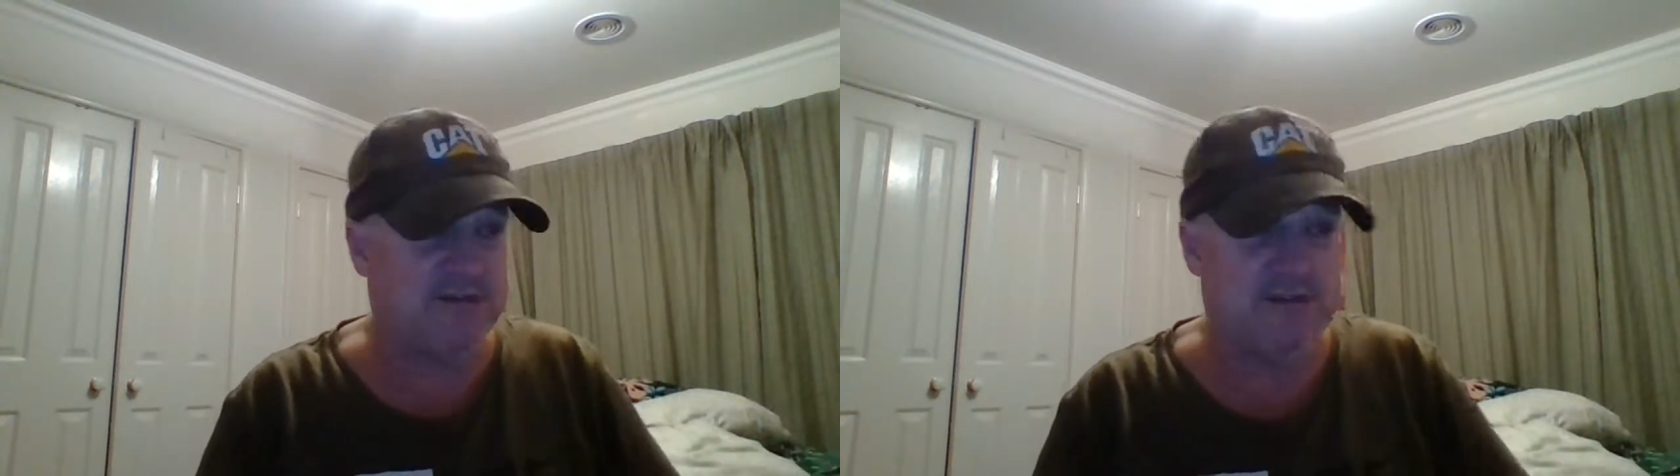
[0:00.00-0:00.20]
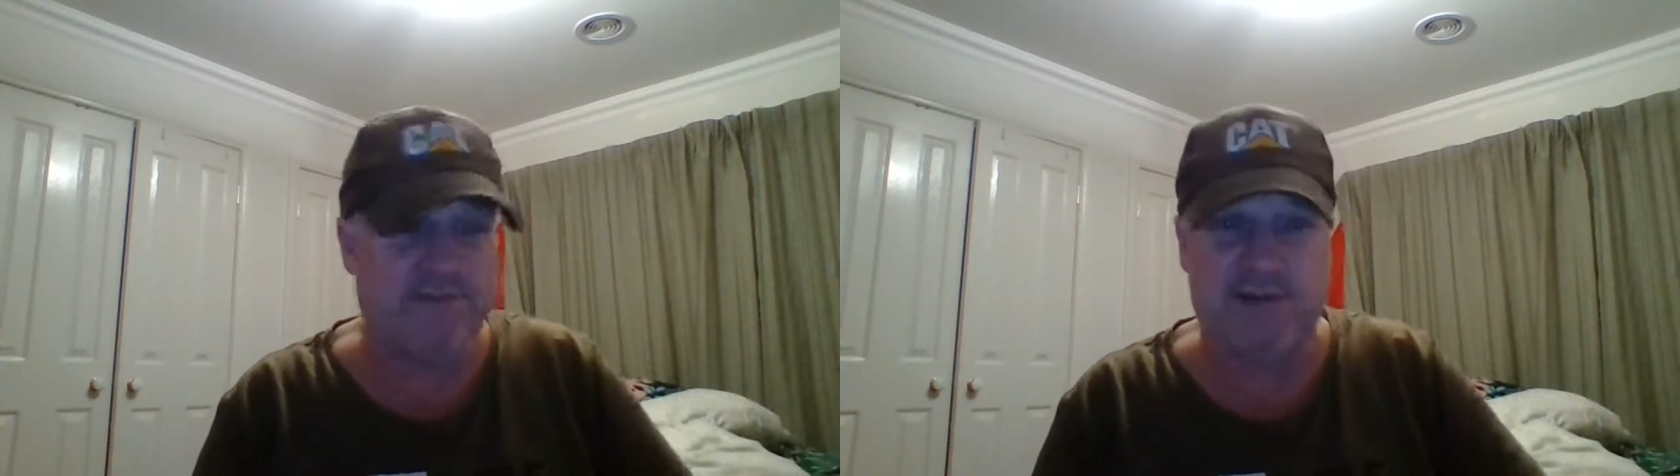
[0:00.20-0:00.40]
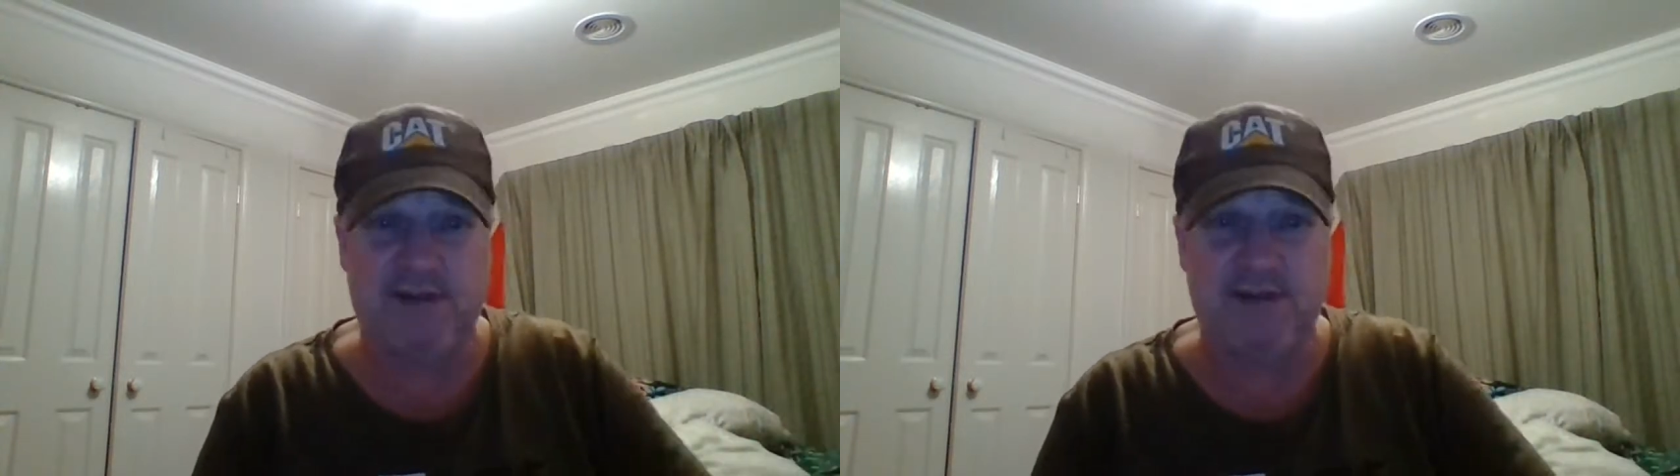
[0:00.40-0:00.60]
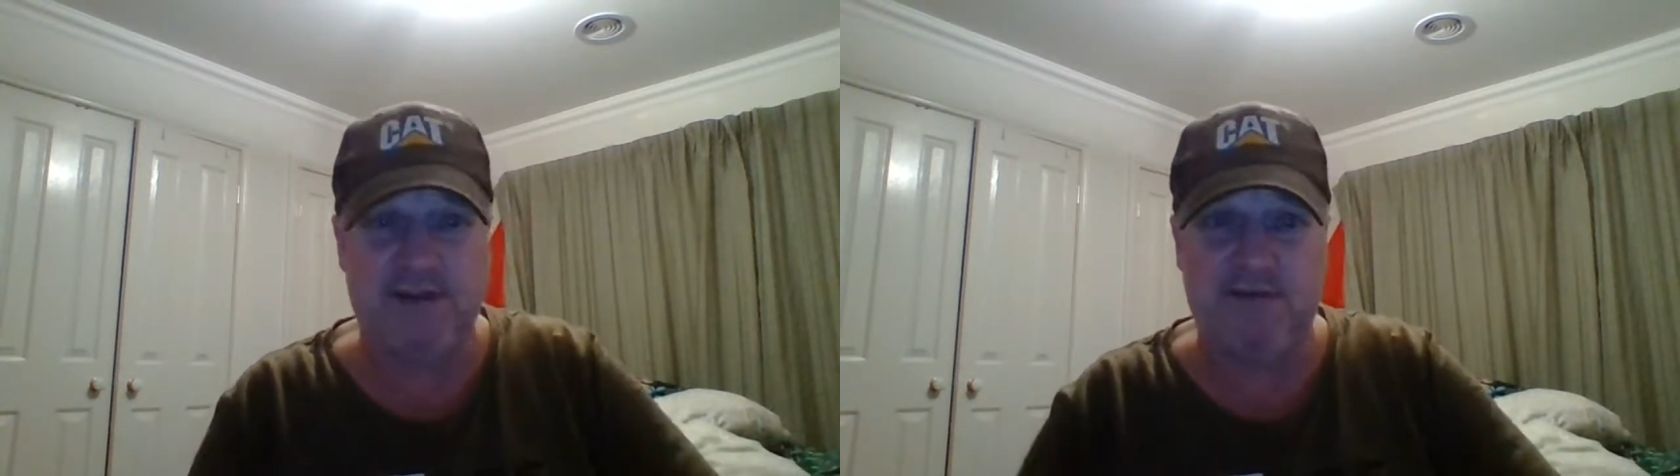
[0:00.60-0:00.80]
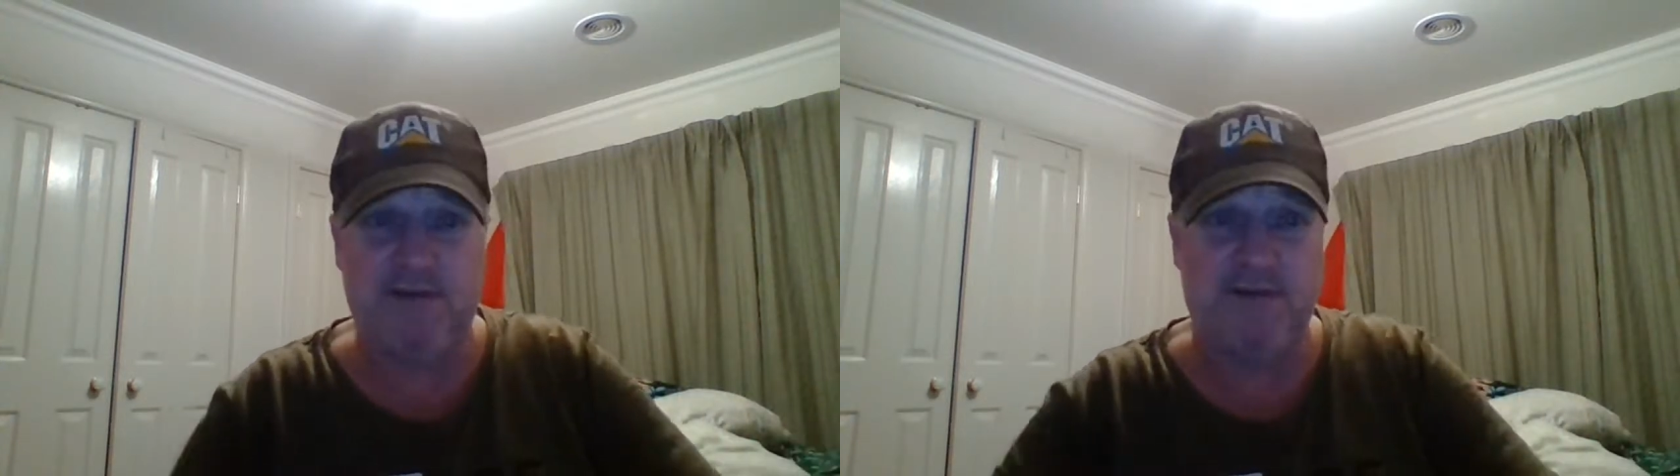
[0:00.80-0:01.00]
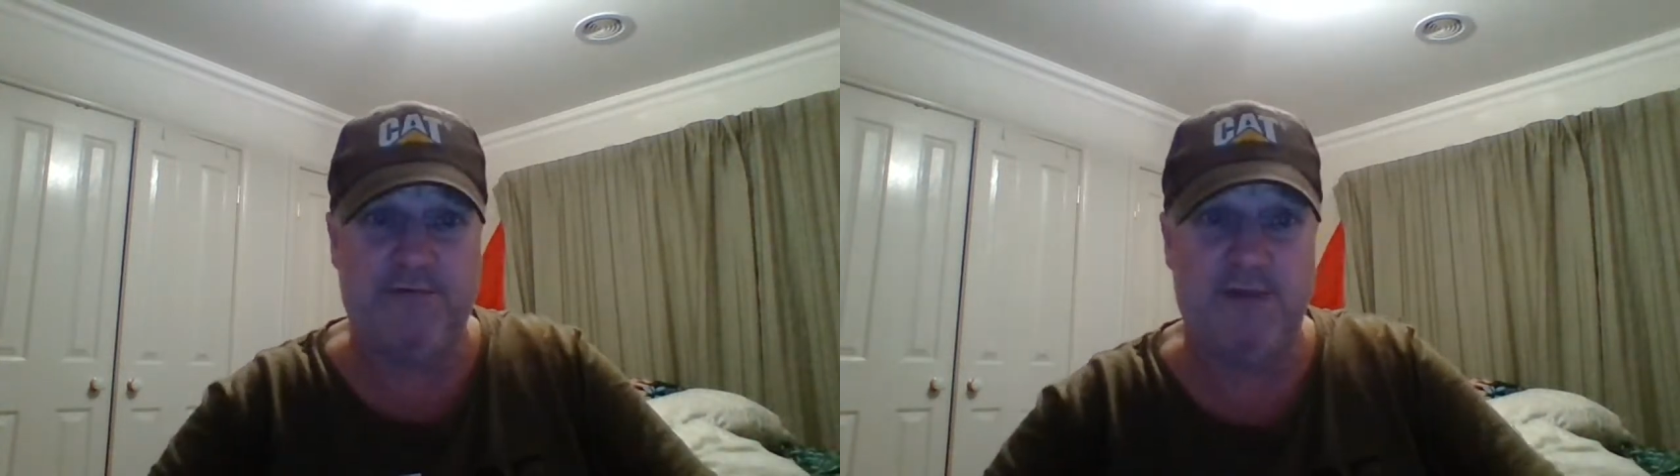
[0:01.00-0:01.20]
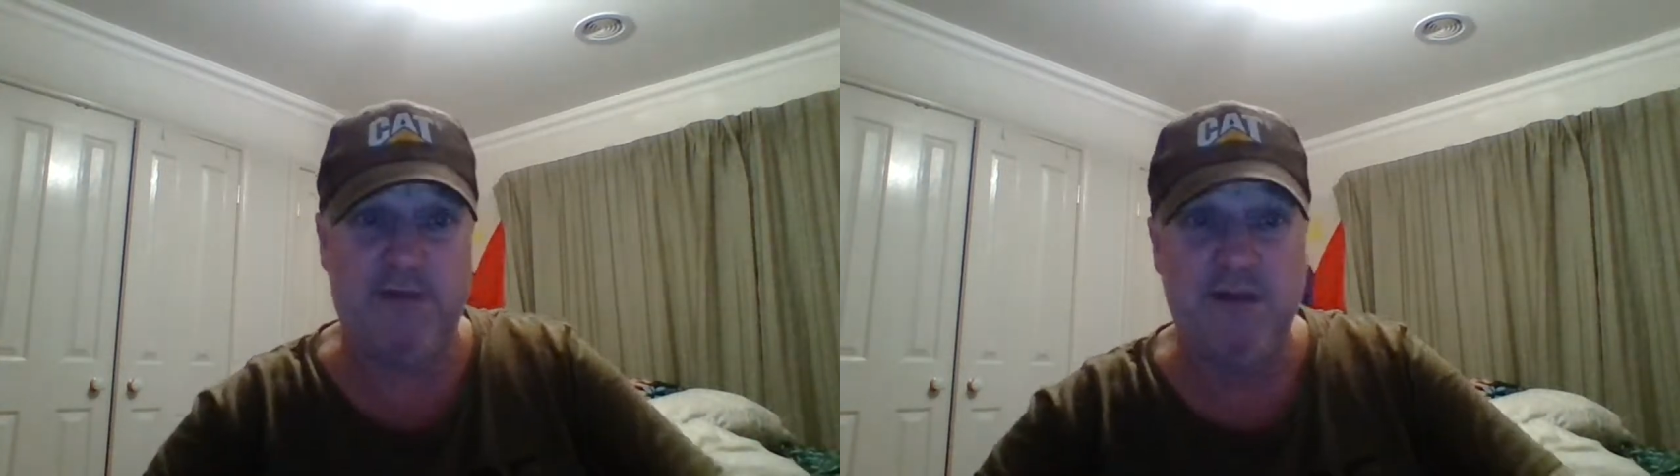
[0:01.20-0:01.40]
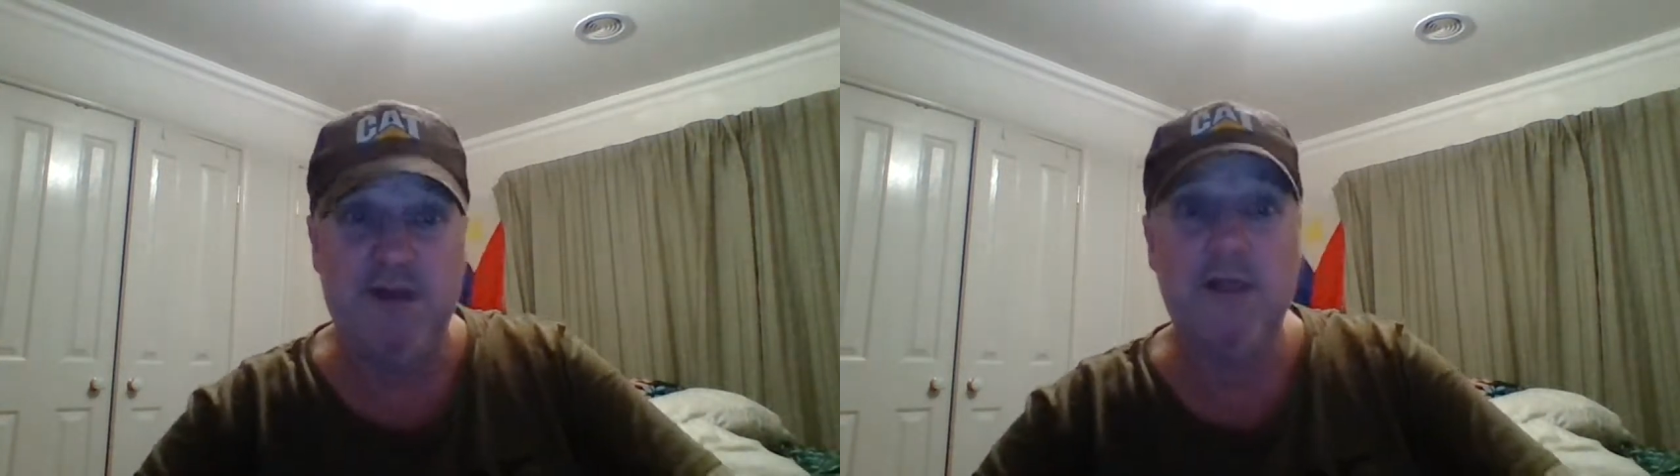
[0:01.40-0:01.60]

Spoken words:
stuff under there. Right?